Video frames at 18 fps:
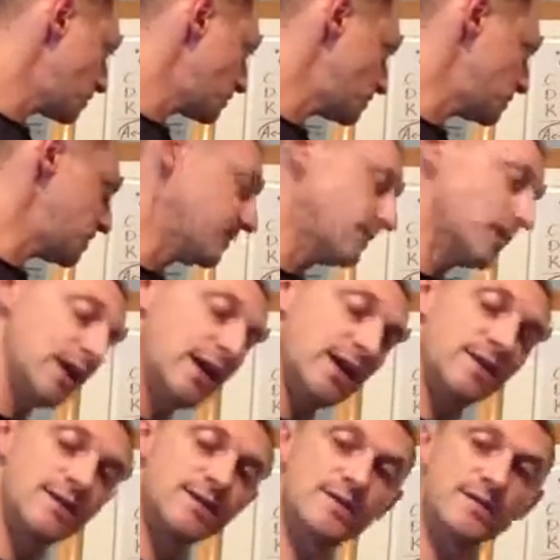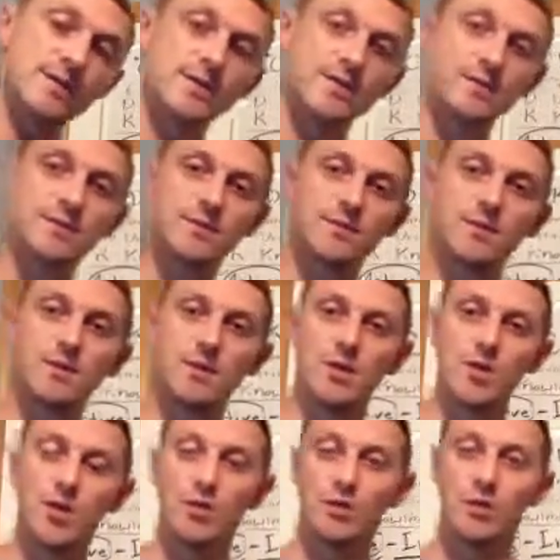dividends,
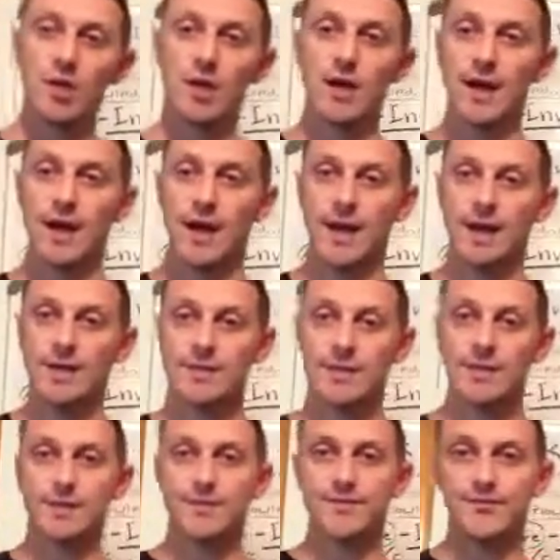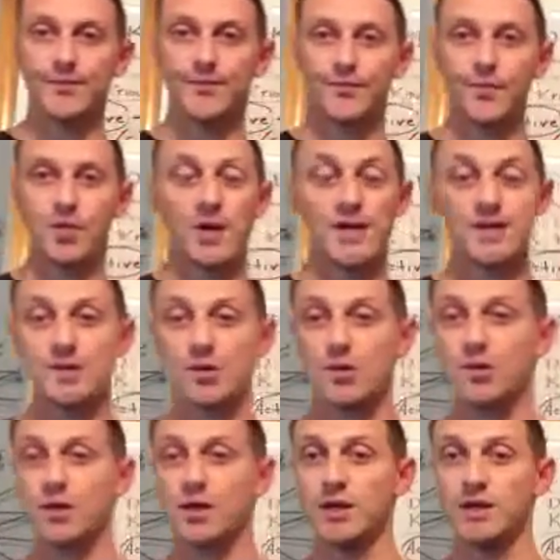looking at price to
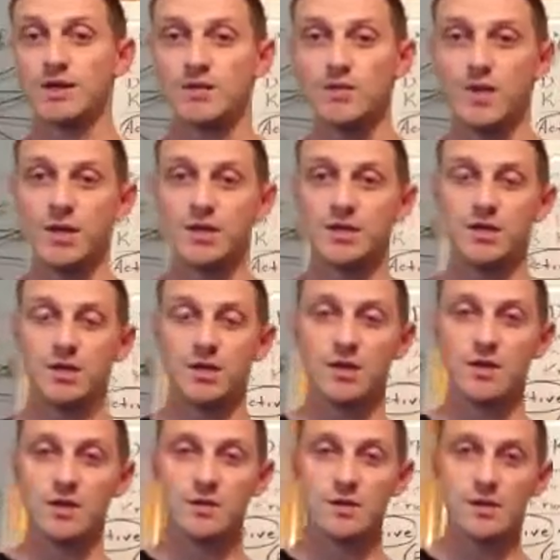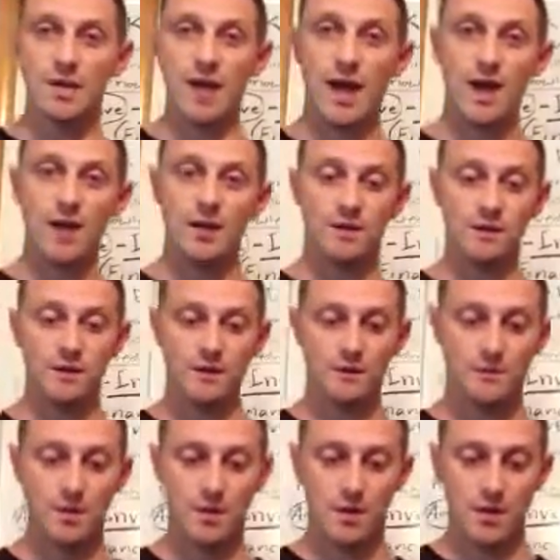earnings ratios and kind of
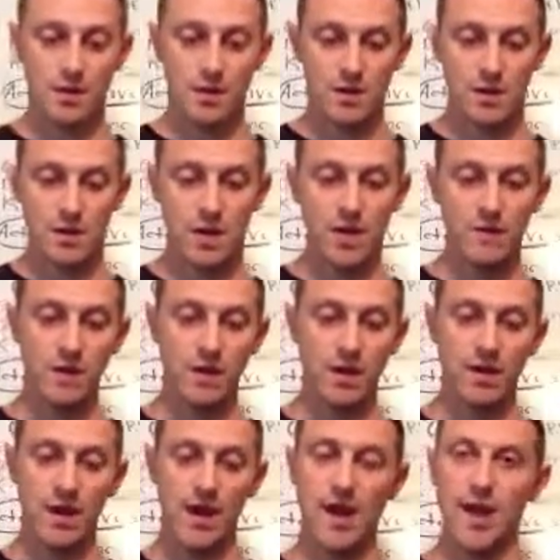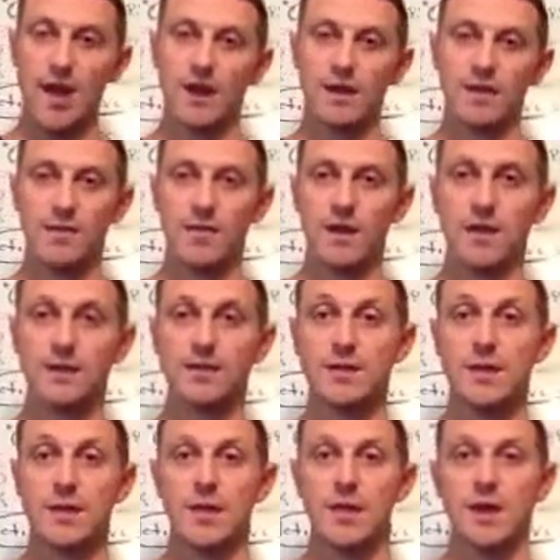giving you a layout of things
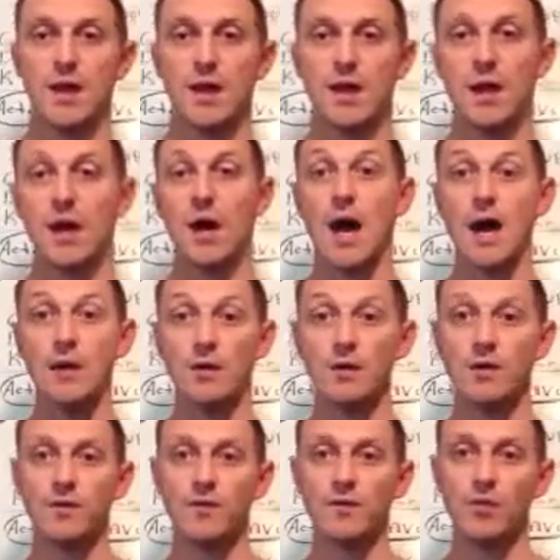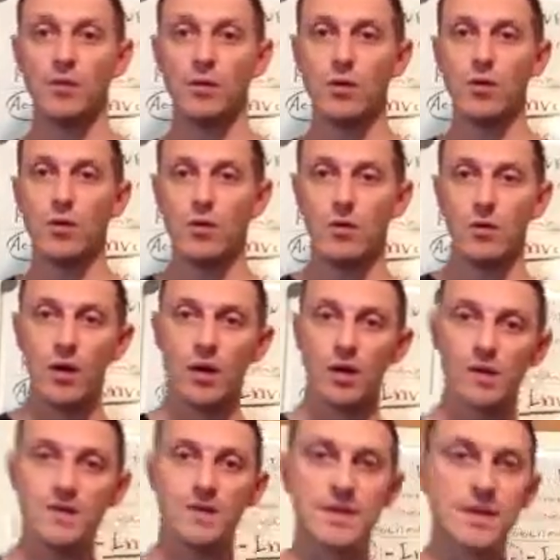that I look for when it
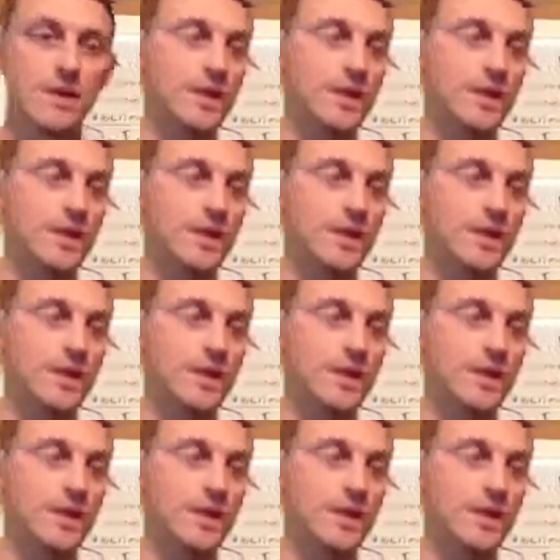comes to